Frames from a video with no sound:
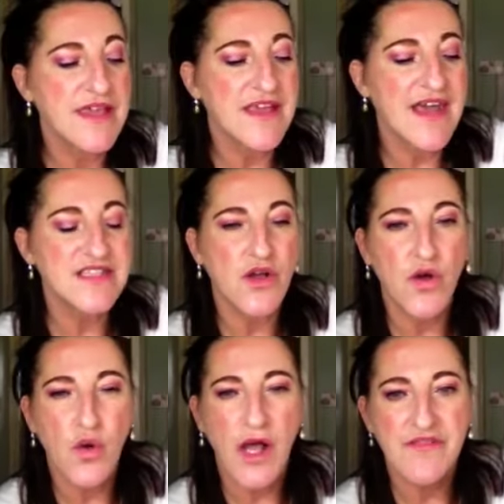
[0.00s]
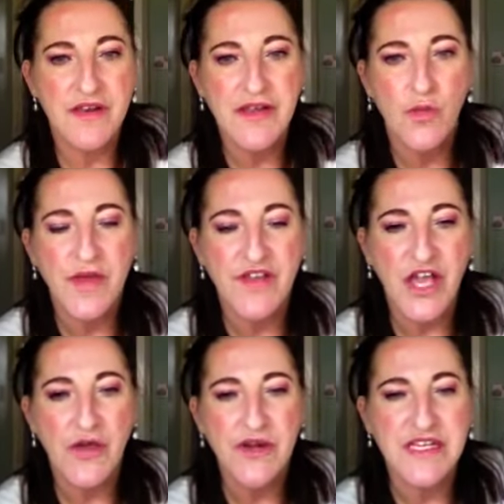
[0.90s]
It has got quite a little bit of a
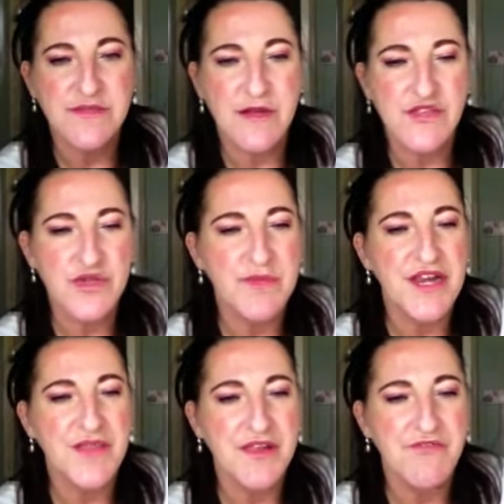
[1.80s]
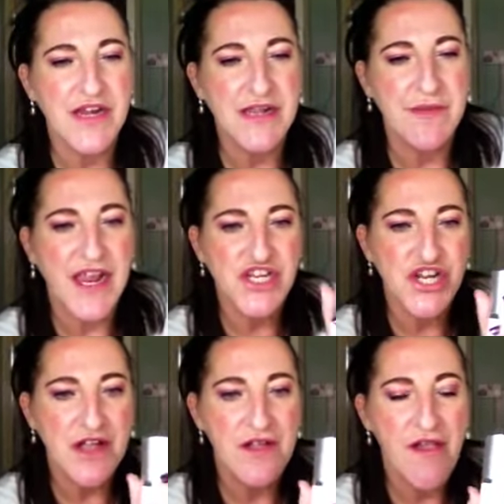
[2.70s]
coconut smell to it, but nothing really
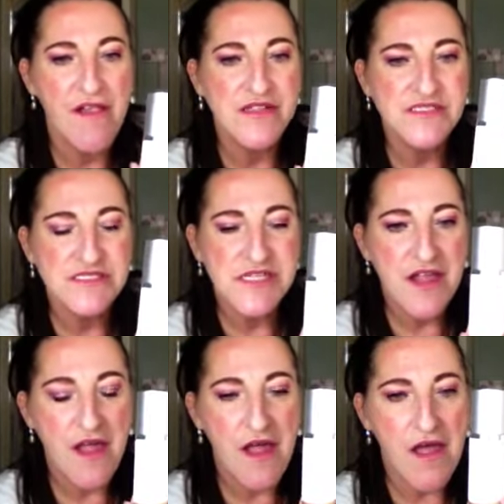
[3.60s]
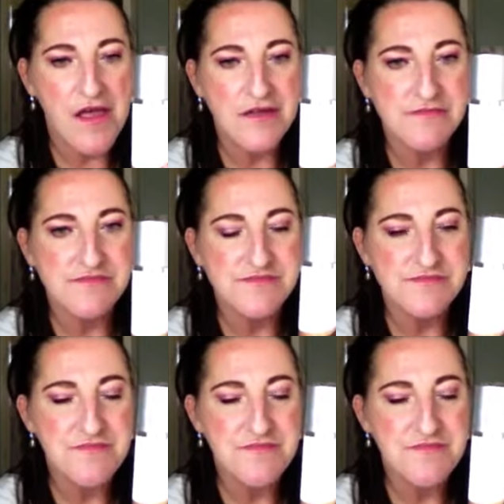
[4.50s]
major. Yeah, and